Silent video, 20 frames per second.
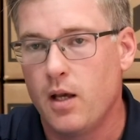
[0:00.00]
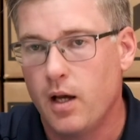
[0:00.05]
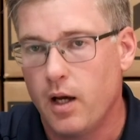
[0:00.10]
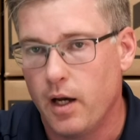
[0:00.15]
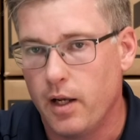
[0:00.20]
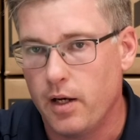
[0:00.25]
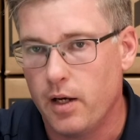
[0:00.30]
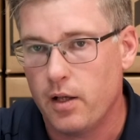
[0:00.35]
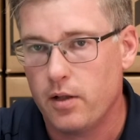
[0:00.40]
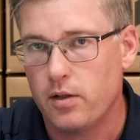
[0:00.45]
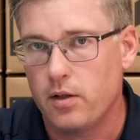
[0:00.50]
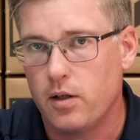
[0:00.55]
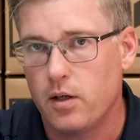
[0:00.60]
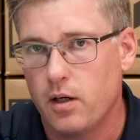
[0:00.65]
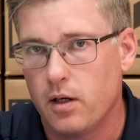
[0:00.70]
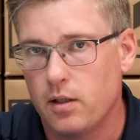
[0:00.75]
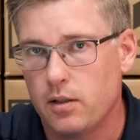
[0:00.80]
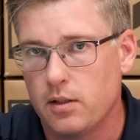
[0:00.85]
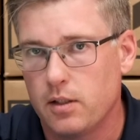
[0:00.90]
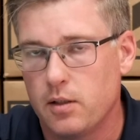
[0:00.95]

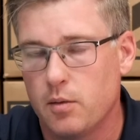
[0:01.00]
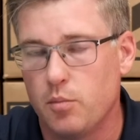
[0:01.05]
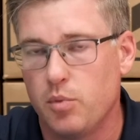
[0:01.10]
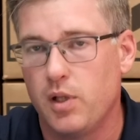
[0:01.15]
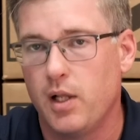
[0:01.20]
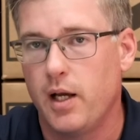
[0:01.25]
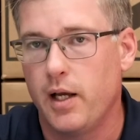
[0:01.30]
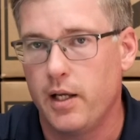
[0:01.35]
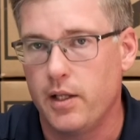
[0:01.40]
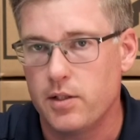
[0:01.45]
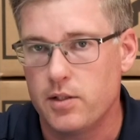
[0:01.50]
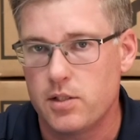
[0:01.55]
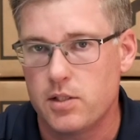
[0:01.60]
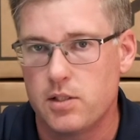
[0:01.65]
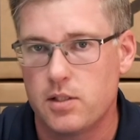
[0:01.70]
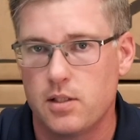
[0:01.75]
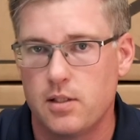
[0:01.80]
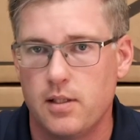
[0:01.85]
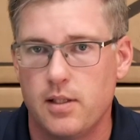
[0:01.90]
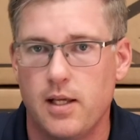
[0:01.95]
Another
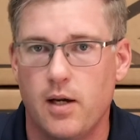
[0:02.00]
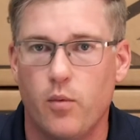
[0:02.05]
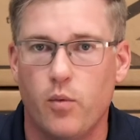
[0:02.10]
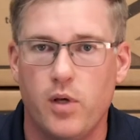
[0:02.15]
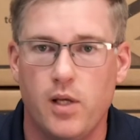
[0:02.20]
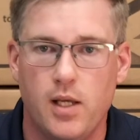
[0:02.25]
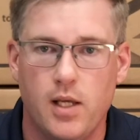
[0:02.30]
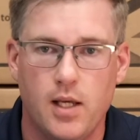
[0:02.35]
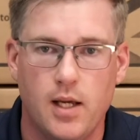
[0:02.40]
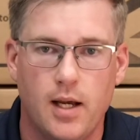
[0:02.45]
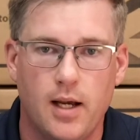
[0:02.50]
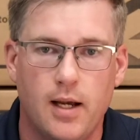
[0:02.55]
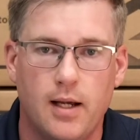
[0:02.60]
compliance that we